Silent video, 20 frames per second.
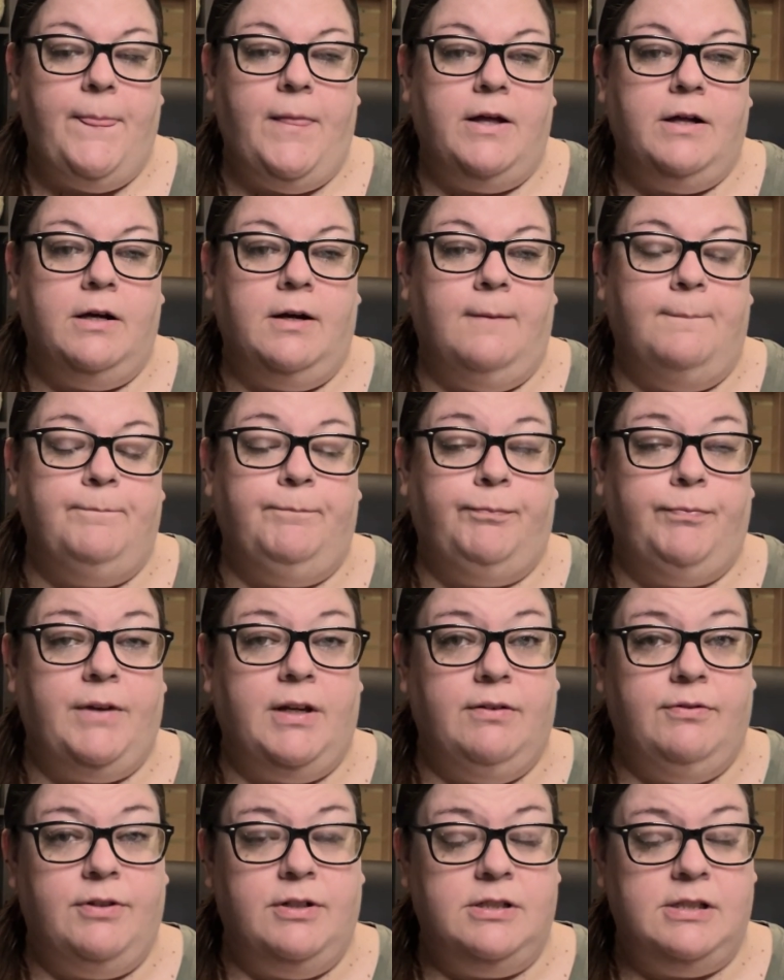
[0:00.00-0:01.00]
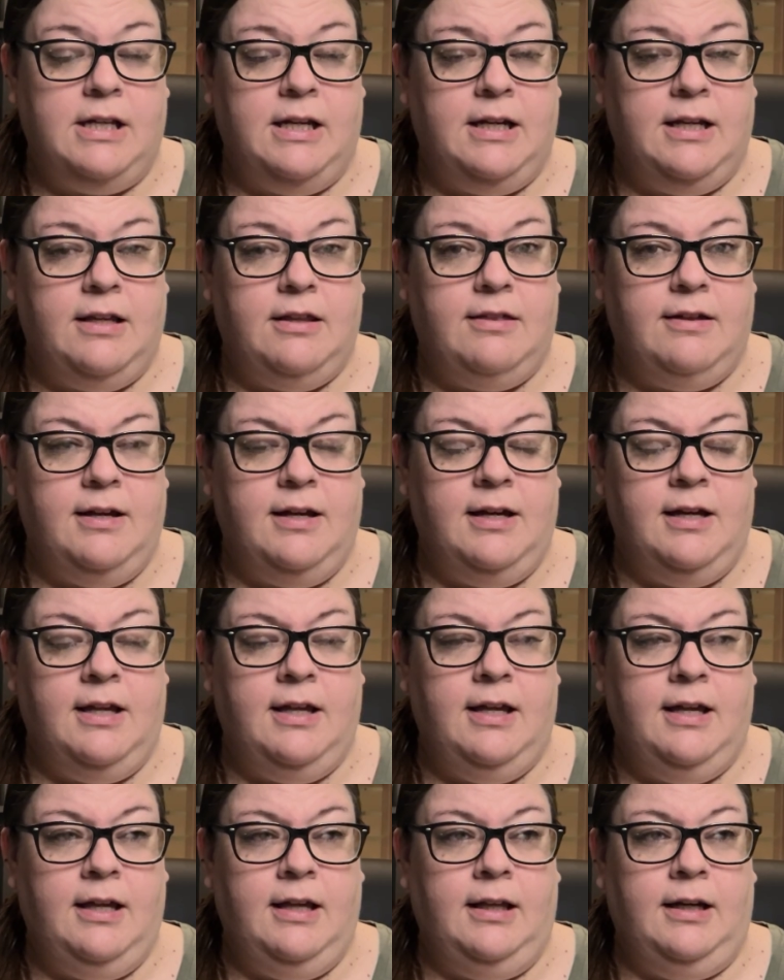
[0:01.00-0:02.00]
If there's anything
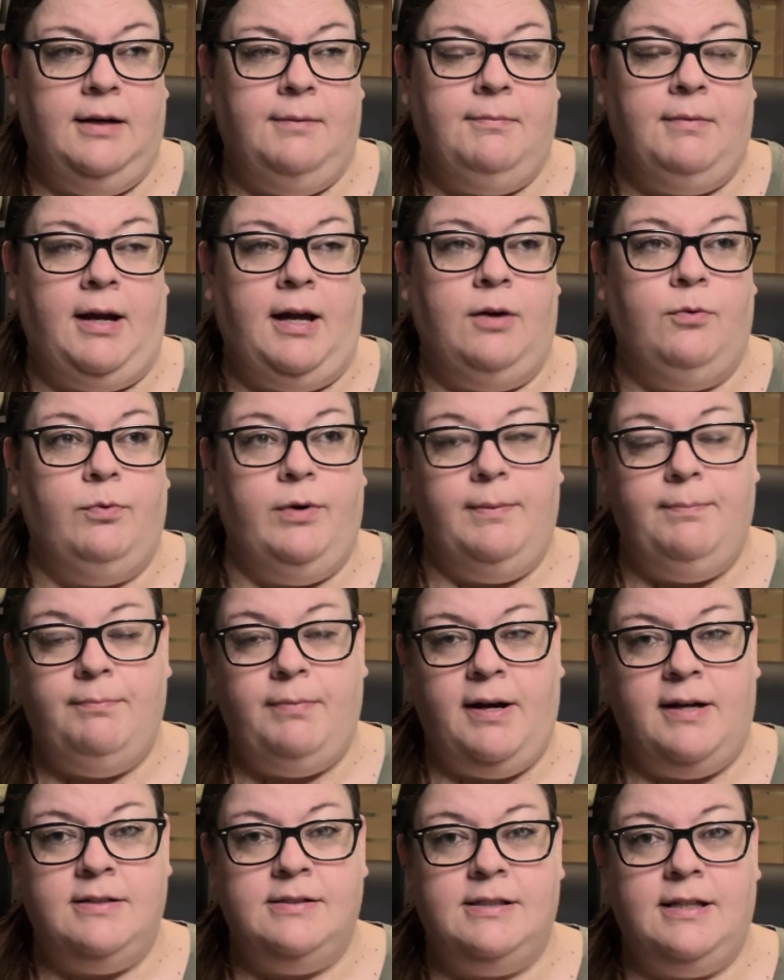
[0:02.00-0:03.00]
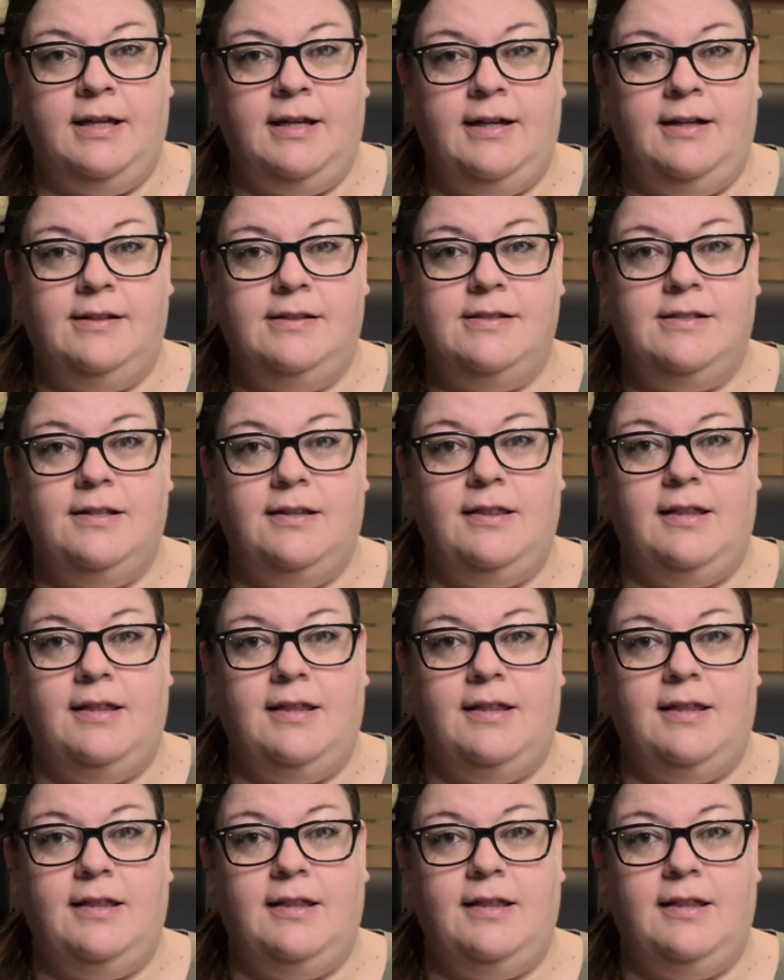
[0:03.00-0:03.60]
in my whip basket